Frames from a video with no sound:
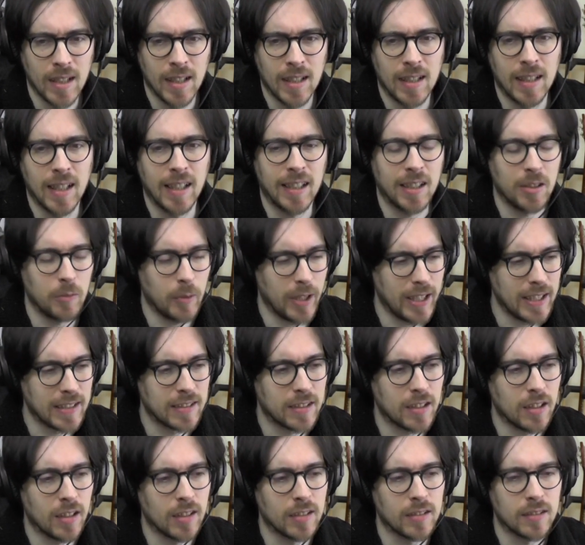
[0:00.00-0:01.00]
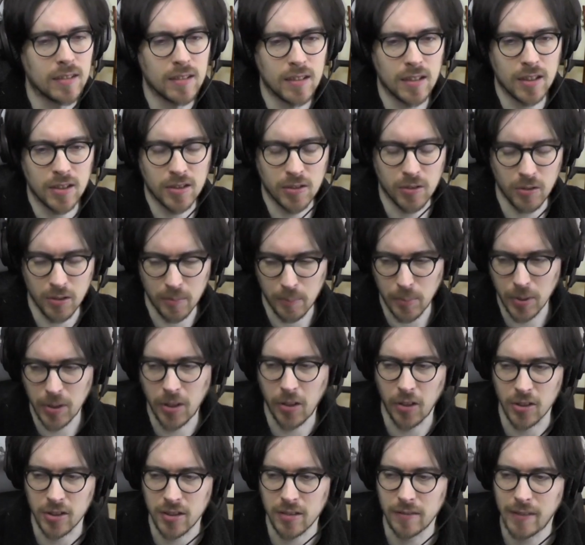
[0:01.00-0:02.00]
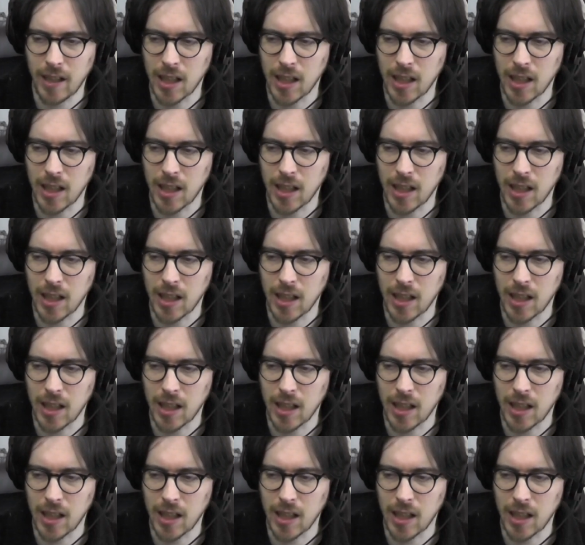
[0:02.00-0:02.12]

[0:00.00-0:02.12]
I like the way he's got the sort of percussive